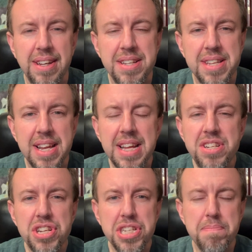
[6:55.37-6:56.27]
See, it
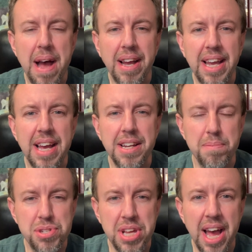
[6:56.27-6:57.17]
isn't just about getting
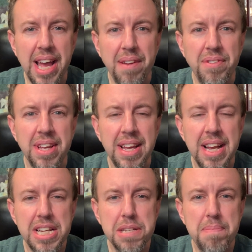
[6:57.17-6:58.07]
them saved.
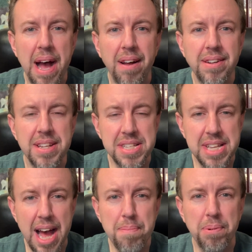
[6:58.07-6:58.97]
It's about
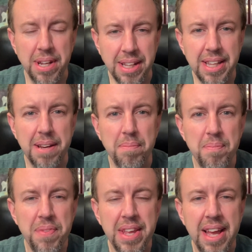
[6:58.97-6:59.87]
discipling them
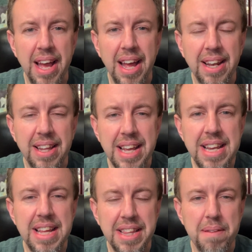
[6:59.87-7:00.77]
and
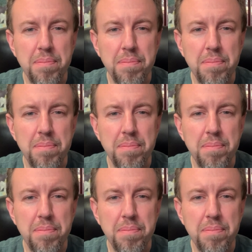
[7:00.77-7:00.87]
leading them